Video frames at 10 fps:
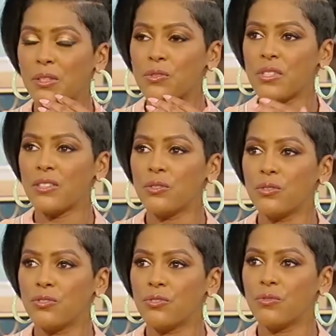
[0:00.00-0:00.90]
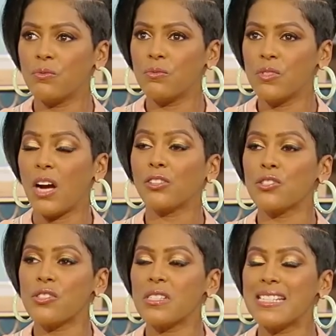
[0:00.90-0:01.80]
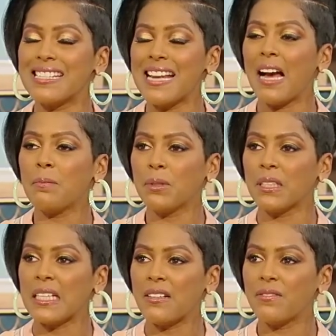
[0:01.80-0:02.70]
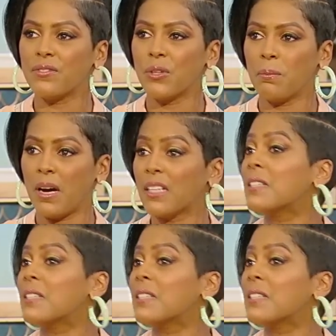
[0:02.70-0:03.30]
and you said you doctors did not believe your body.